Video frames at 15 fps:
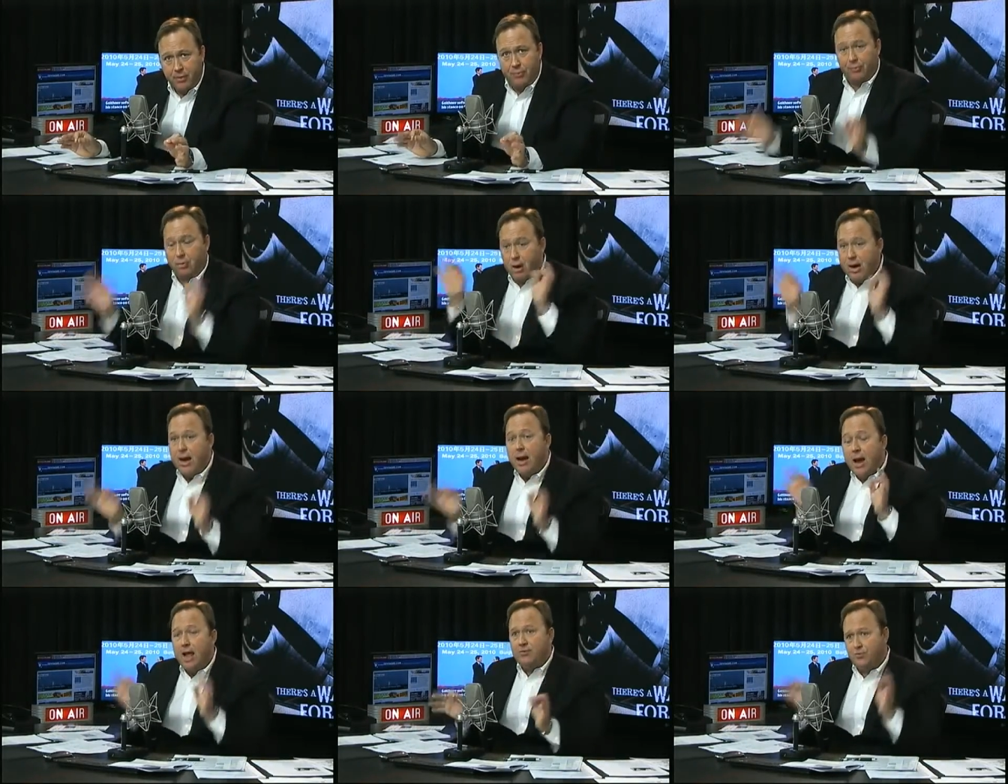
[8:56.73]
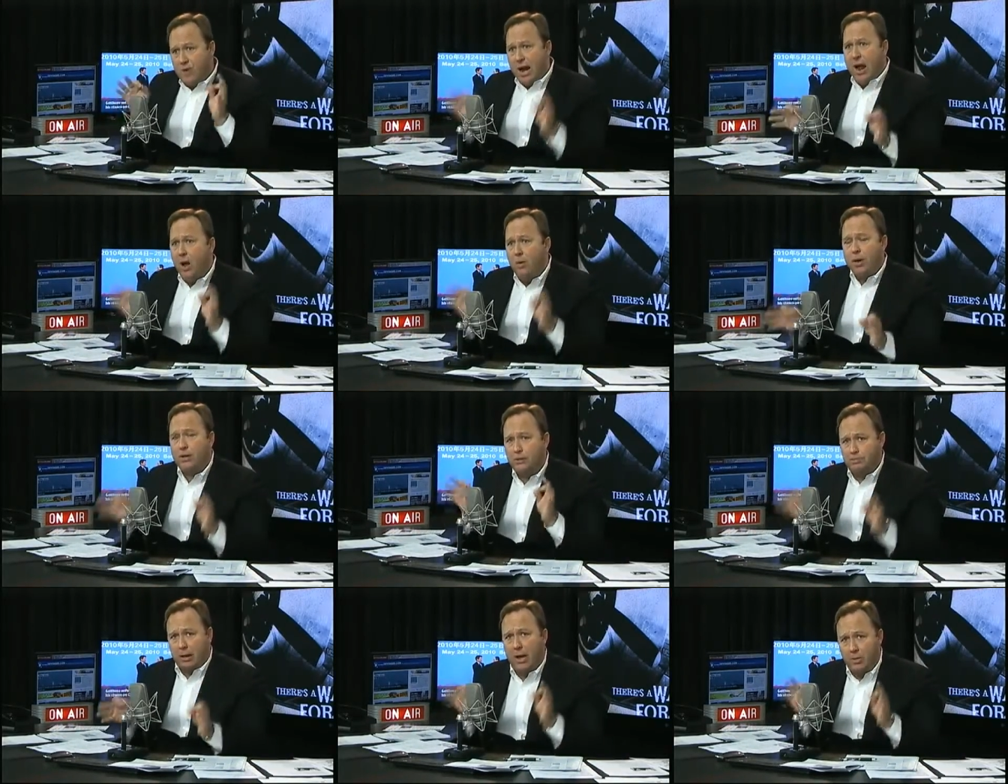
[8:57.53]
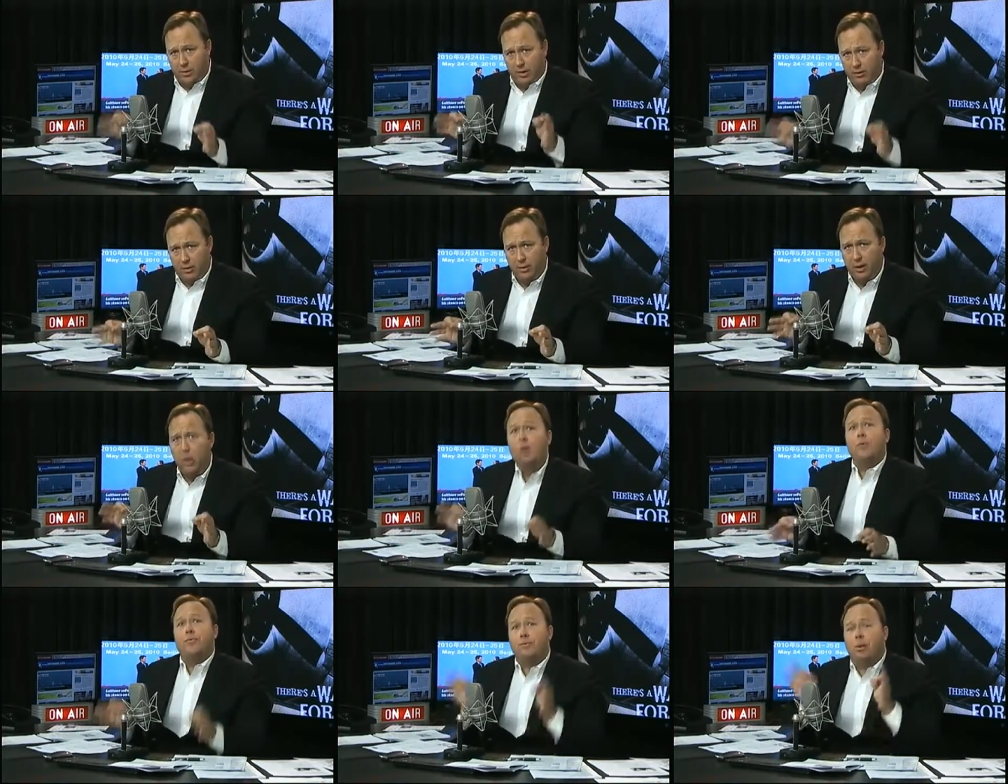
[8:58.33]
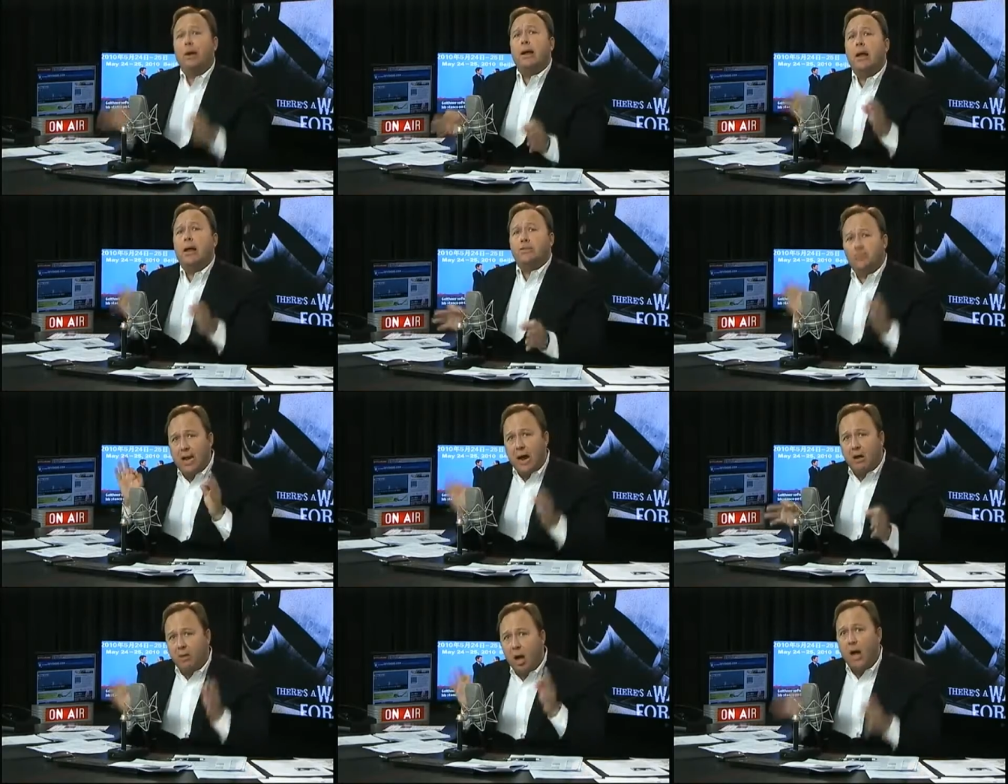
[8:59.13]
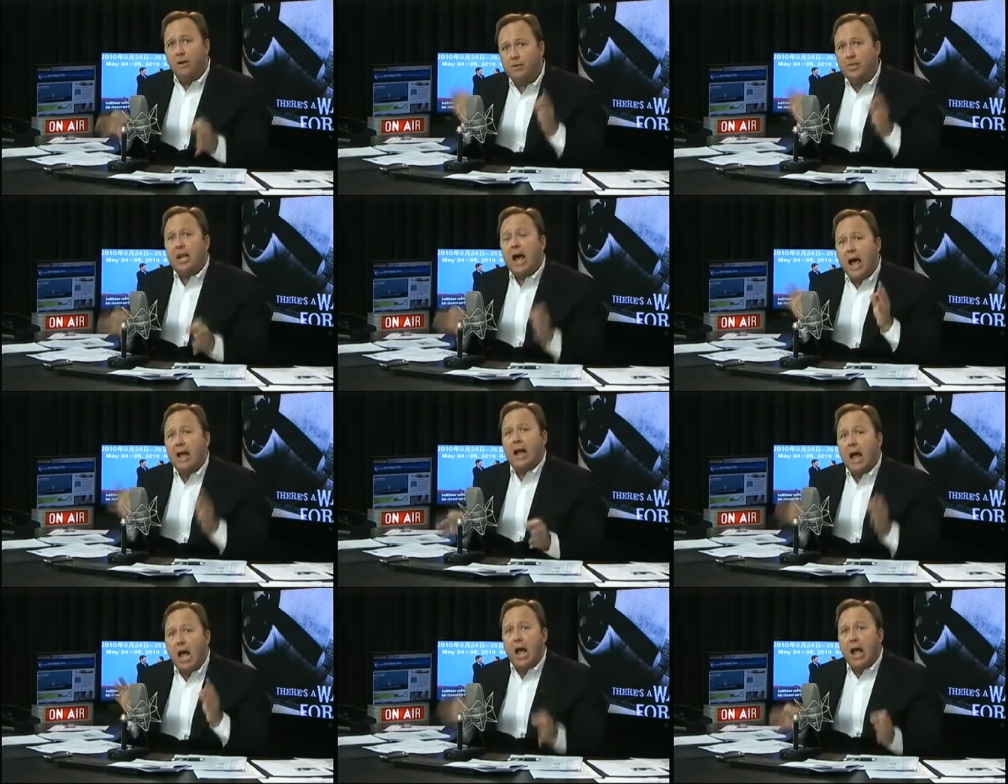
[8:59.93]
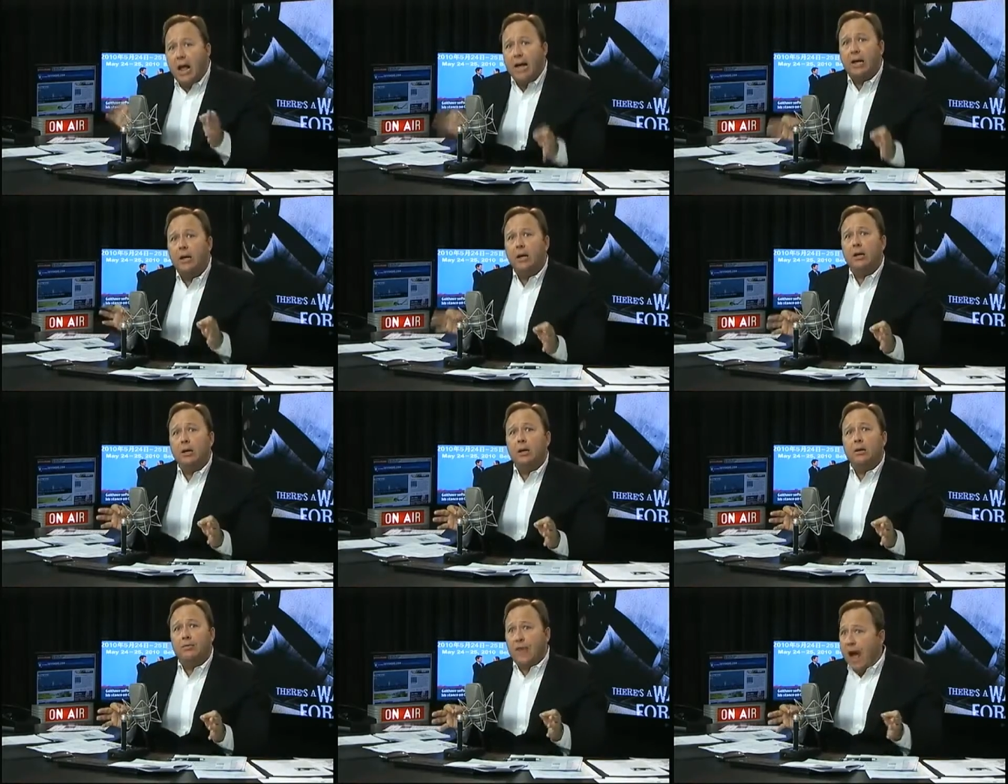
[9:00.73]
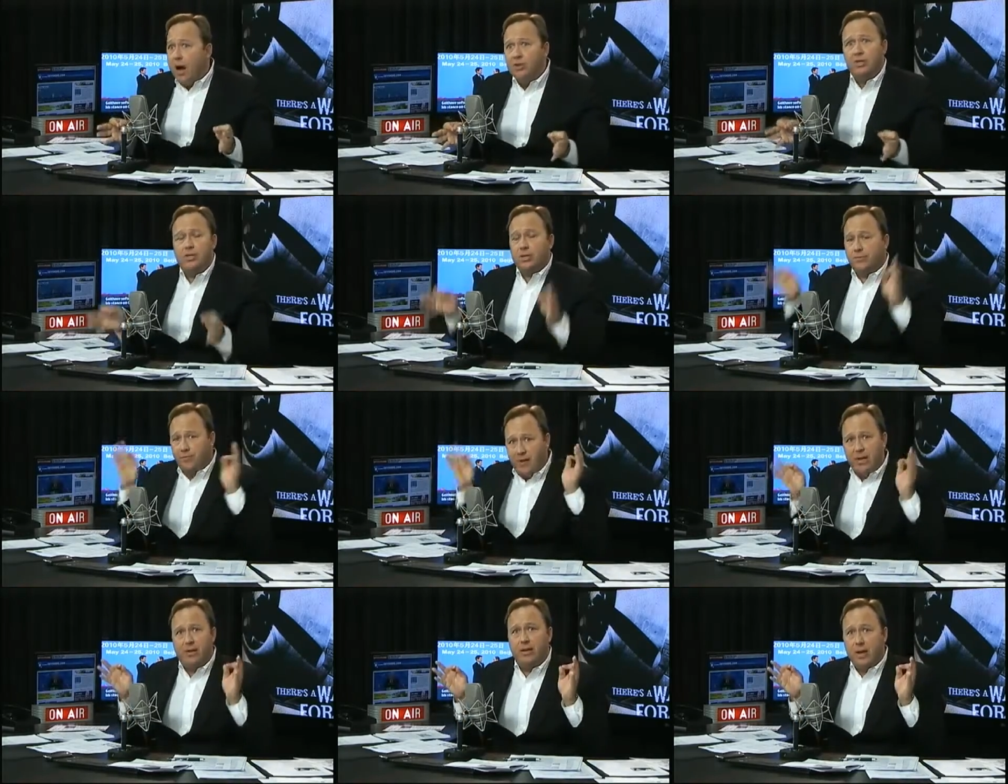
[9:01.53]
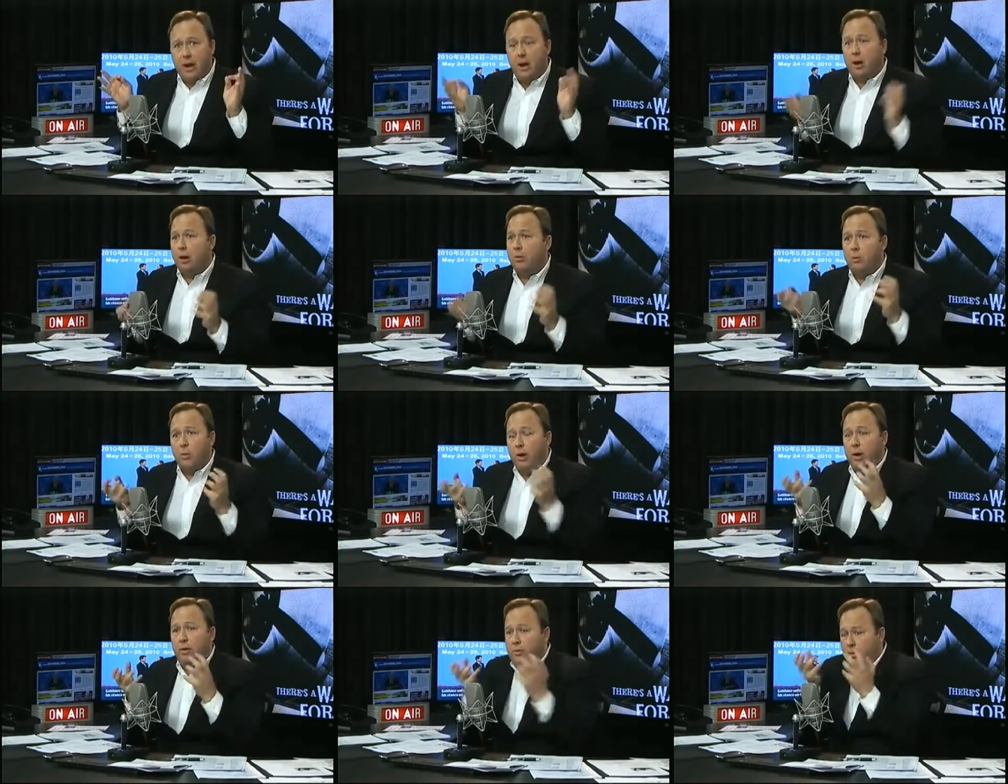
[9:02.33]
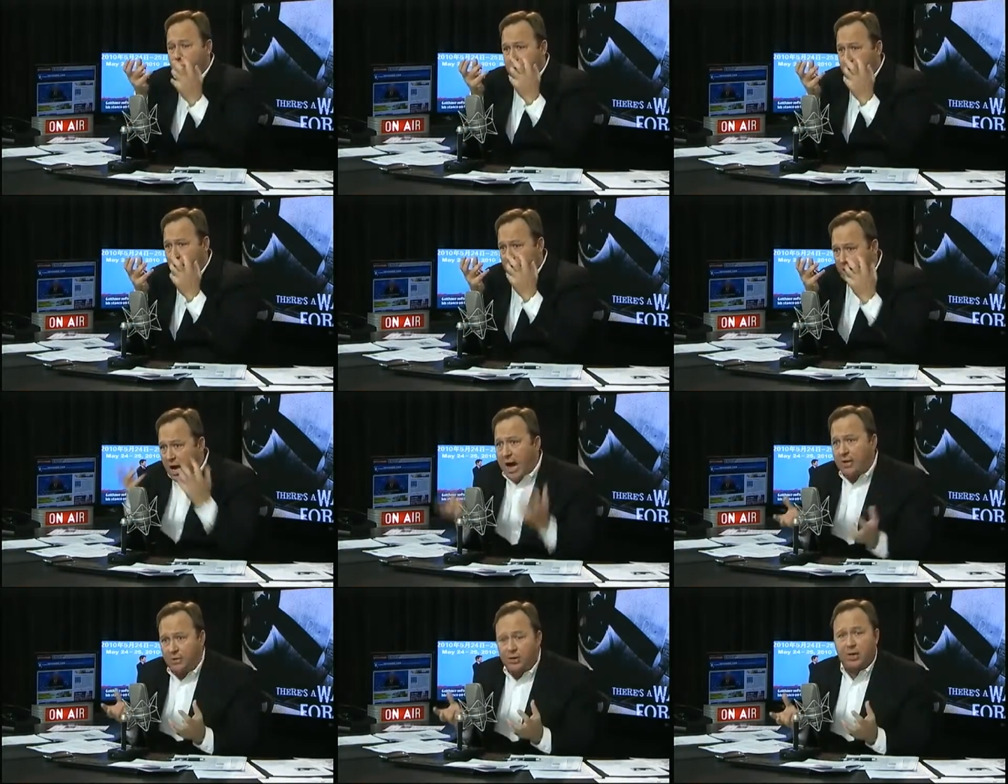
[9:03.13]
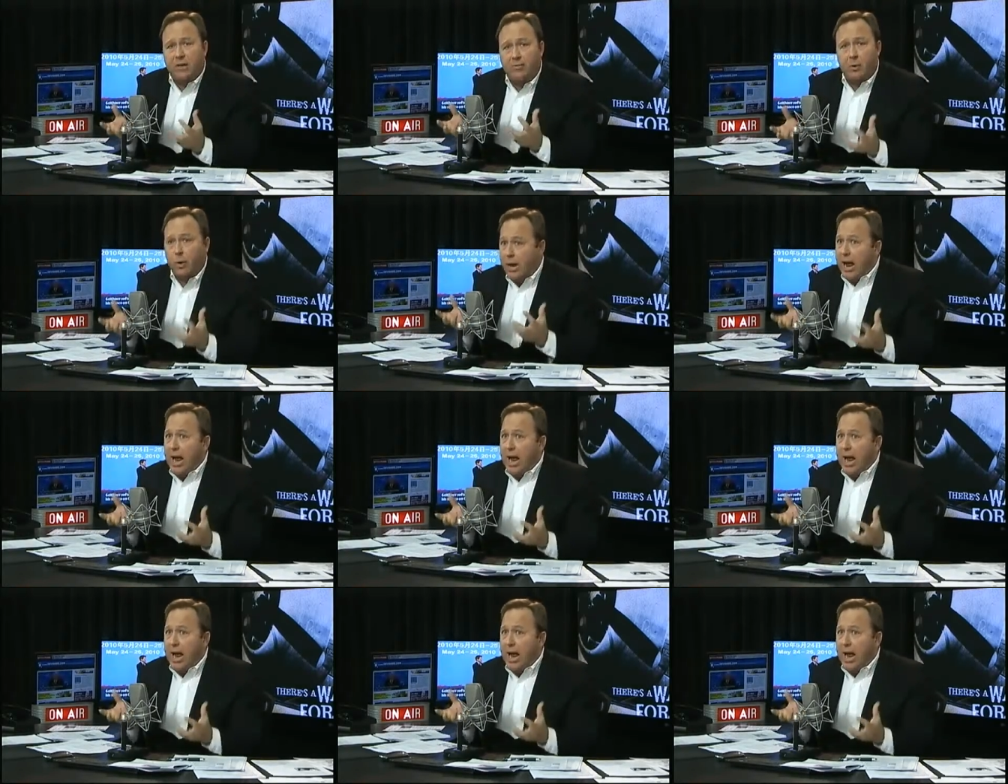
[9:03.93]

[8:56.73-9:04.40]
3 has now exploded. 3 has now gone sky high, thousands of feet in the air with the guts of the